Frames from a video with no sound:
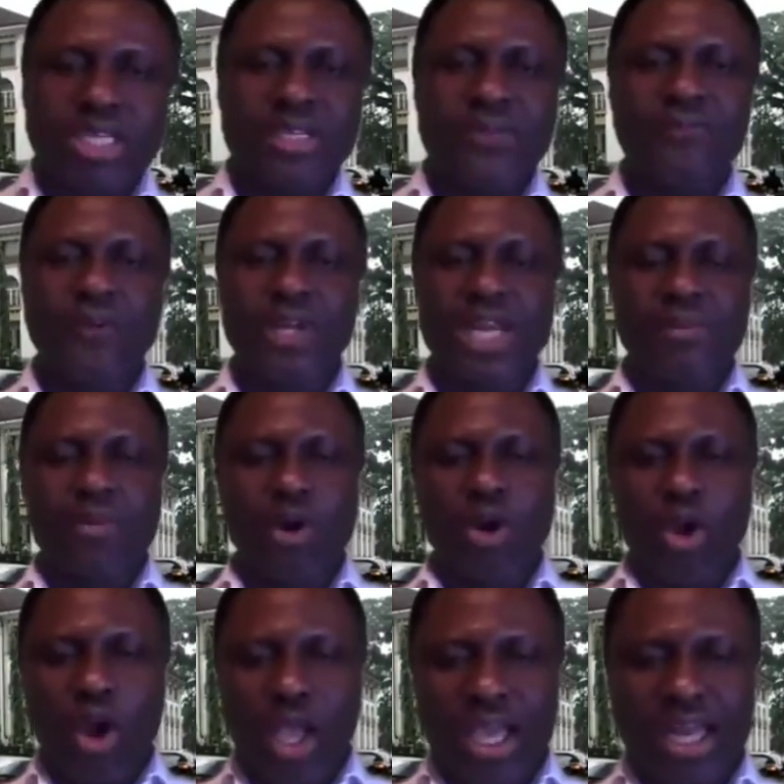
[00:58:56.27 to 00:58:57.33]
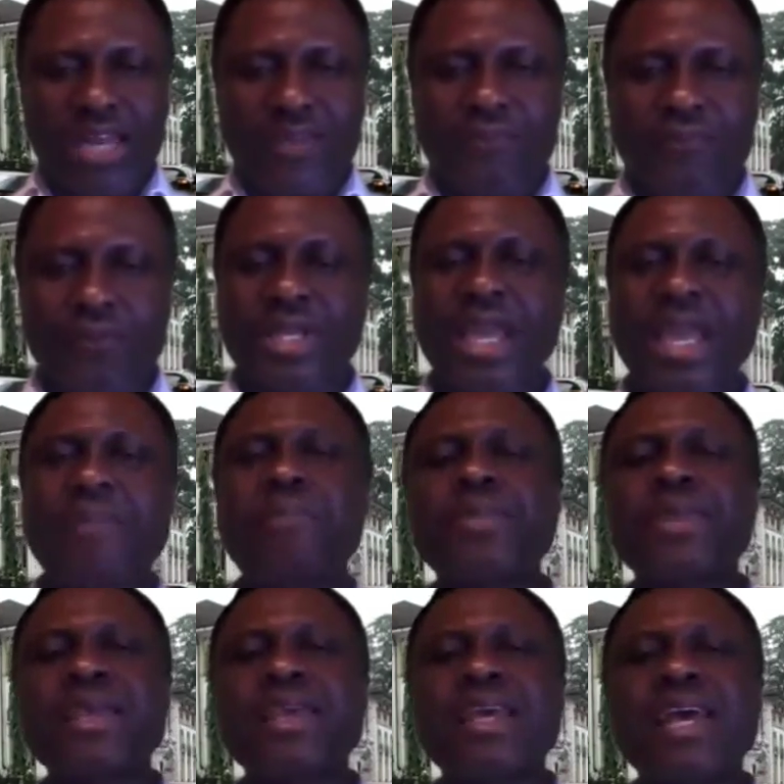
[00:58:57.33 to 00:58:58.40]
for them, unluckily for them,
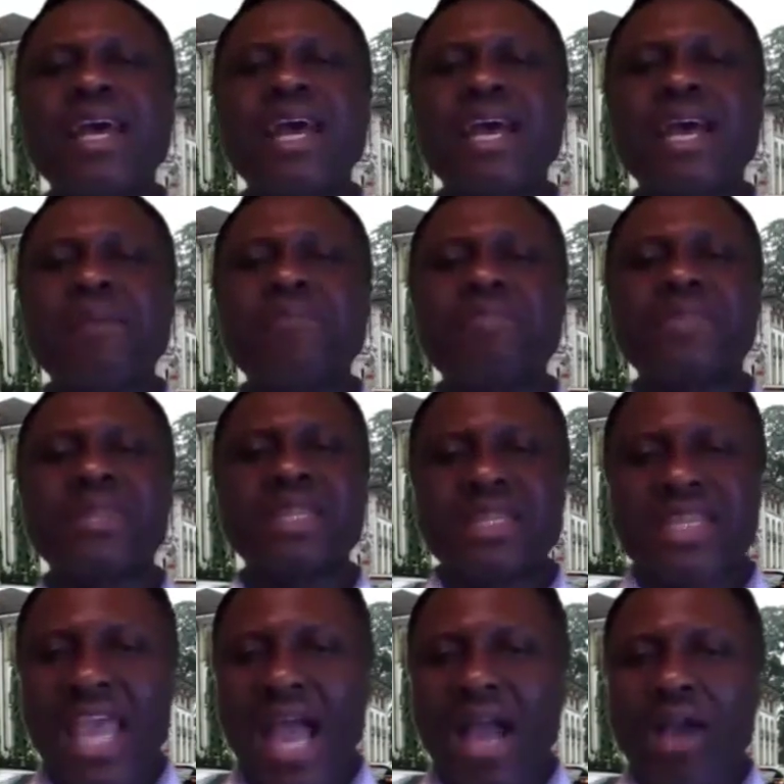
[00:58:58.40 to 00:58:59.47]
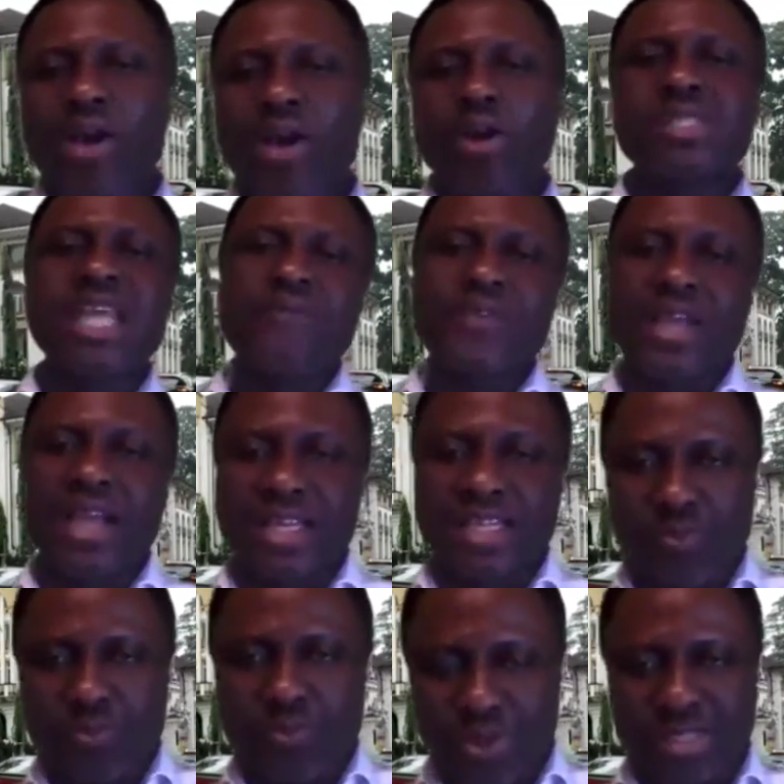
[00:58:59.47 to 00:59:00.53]
there comes the
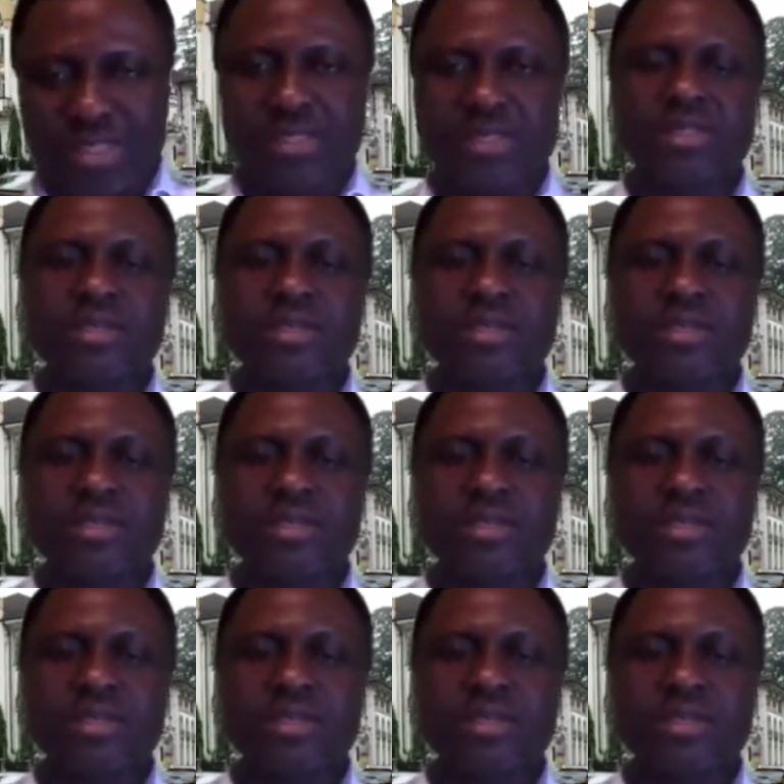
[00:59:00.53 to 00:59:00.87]
Africanist press.